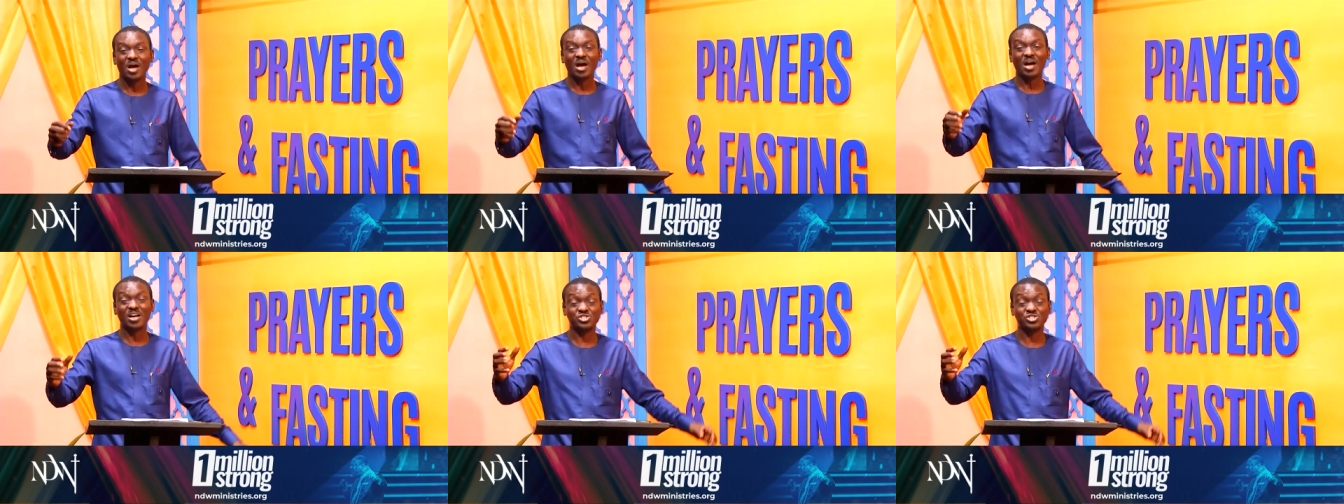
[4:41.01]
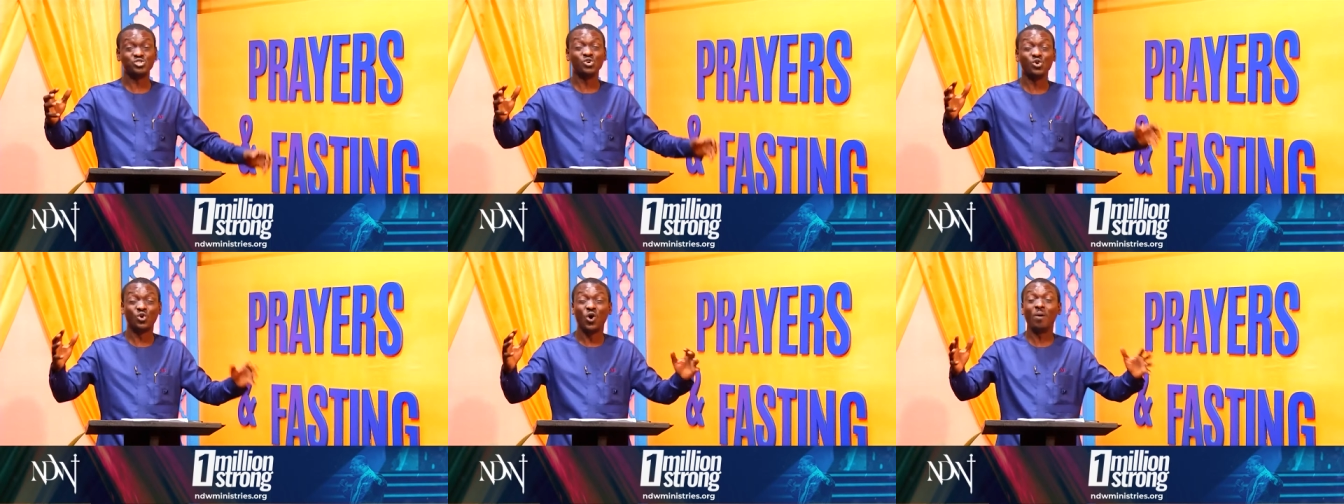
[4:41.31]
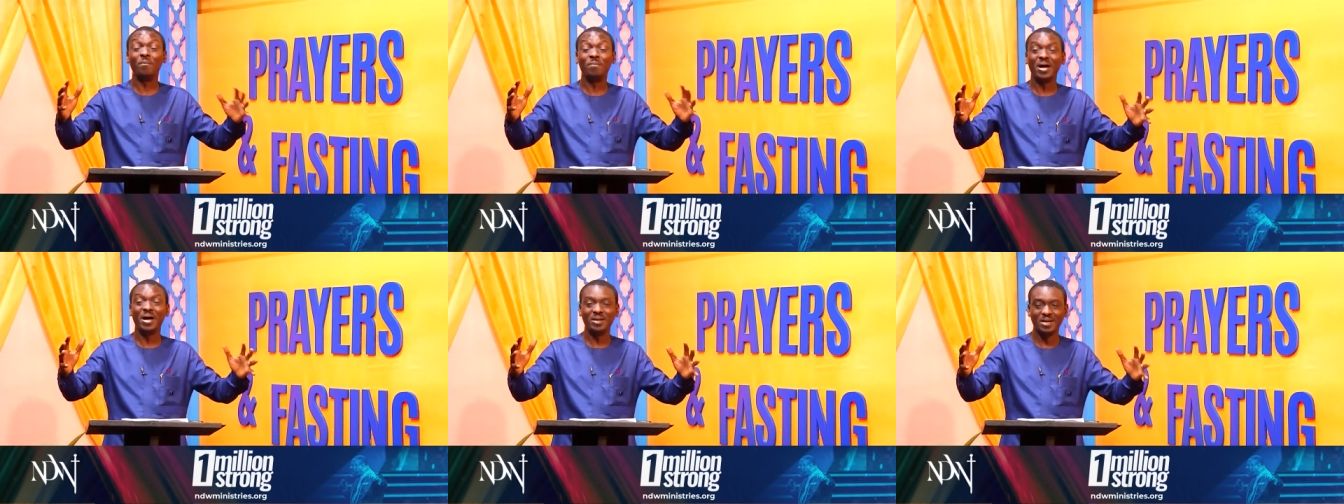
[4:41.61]
as you
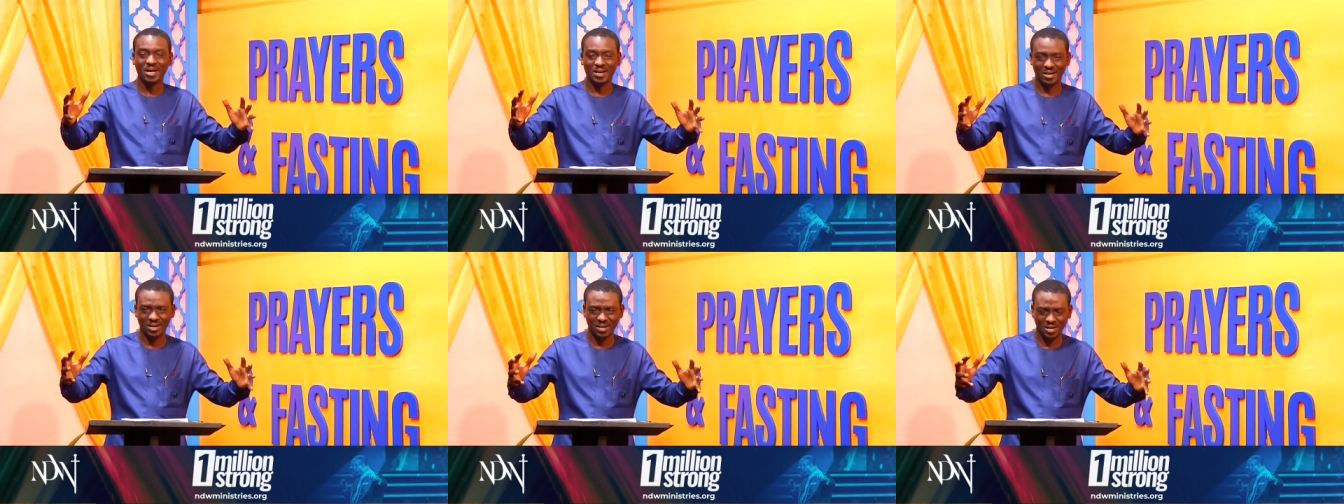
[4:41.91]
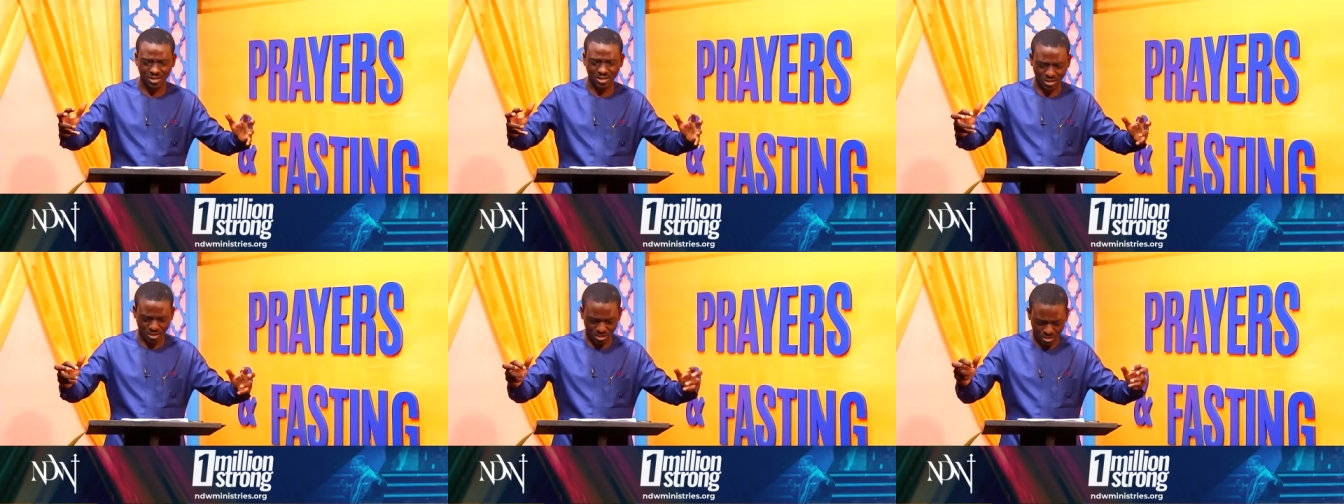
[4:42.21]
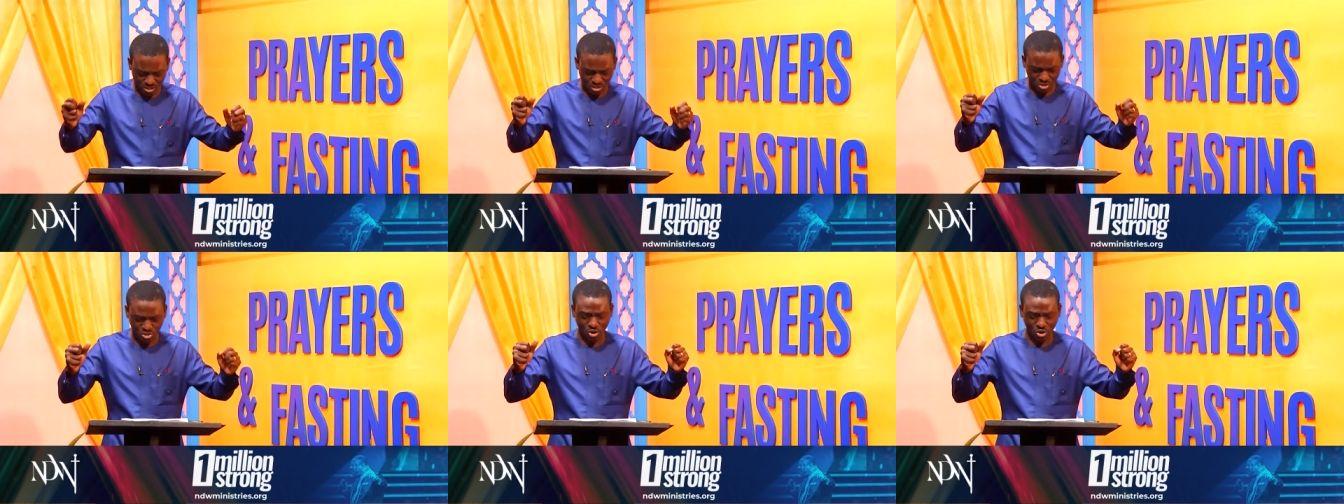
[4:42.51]
commanded
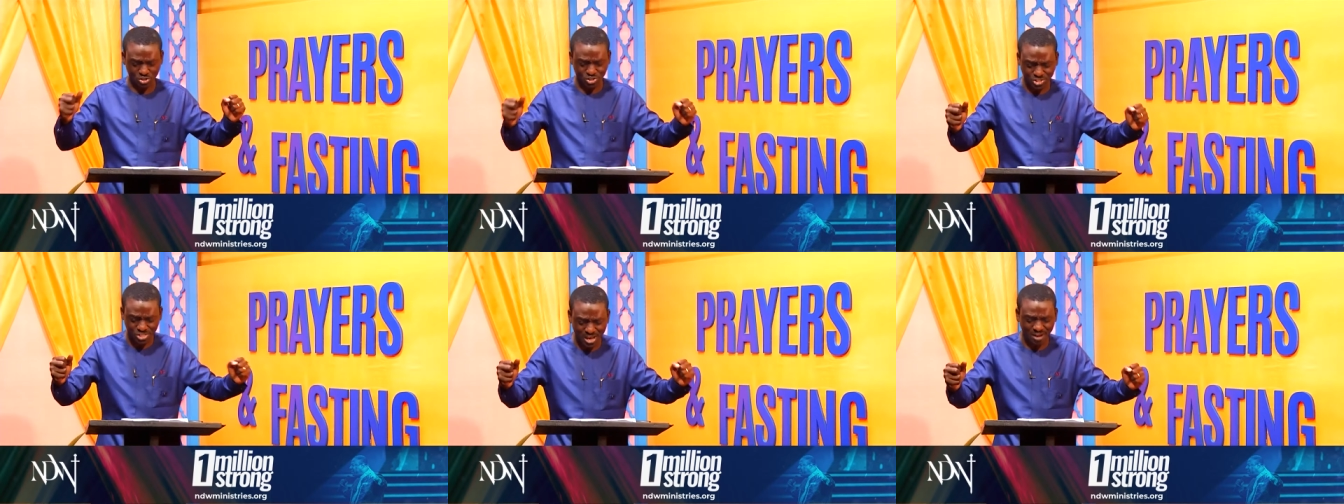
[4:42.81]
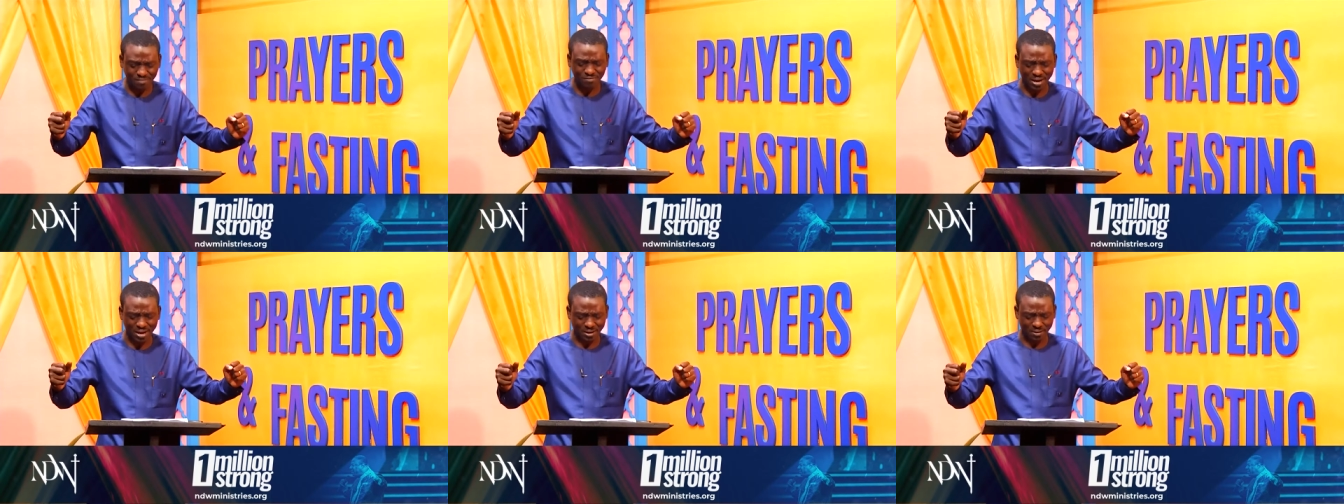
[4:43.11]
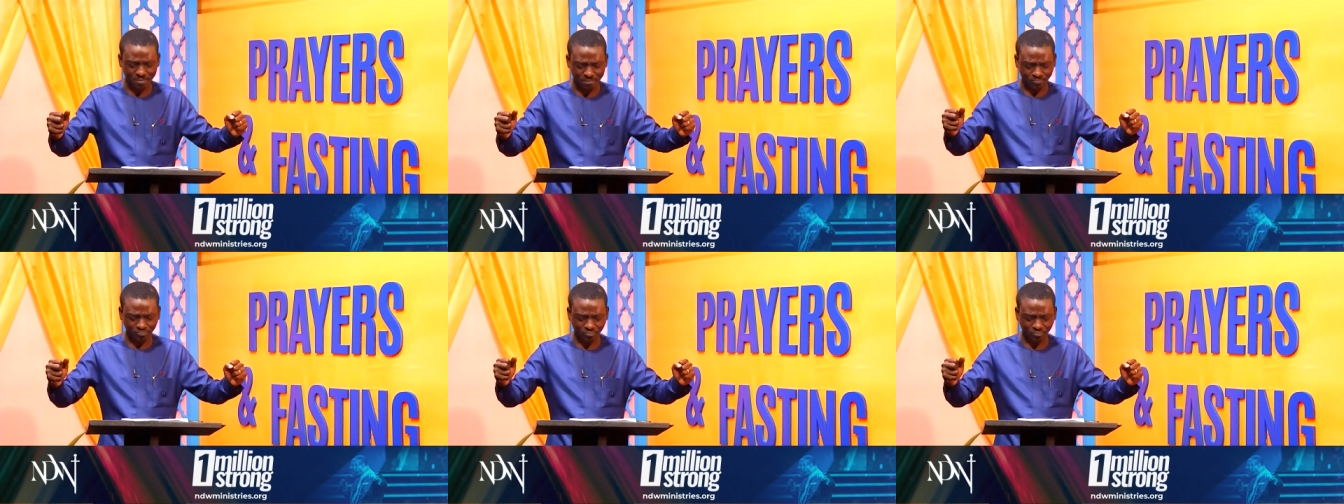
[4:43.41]
your servant